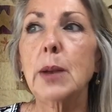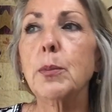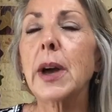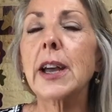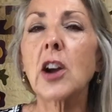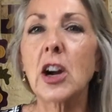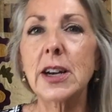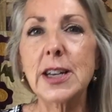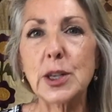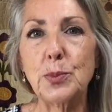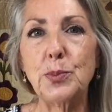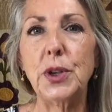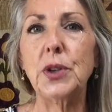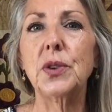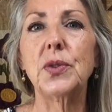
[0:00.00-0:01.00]
My garden is
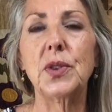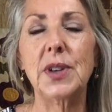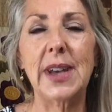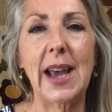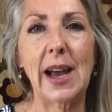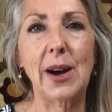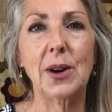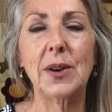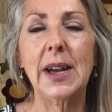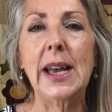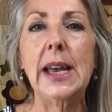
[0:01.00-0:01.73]
beautiful now.